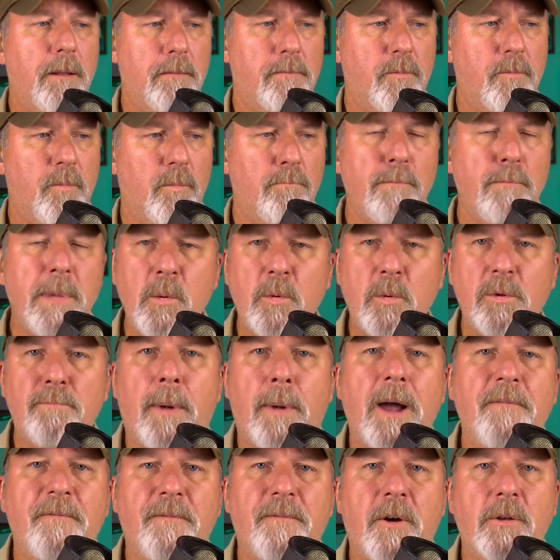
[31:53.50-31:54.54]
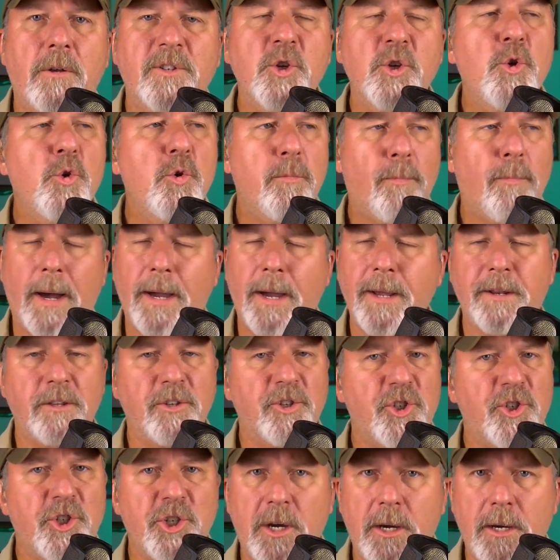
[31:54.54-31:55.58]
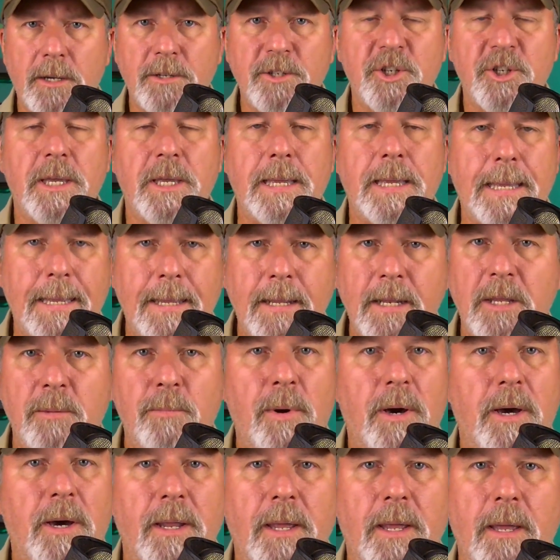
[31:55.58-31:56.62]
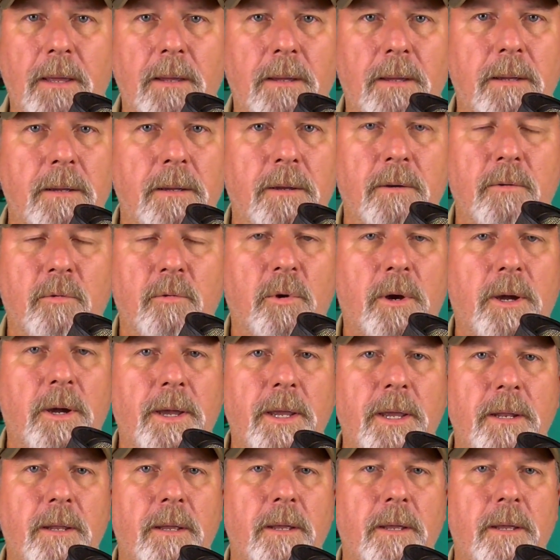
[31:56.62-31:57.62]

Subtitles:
me with my faults, who am I to judge anybody, right?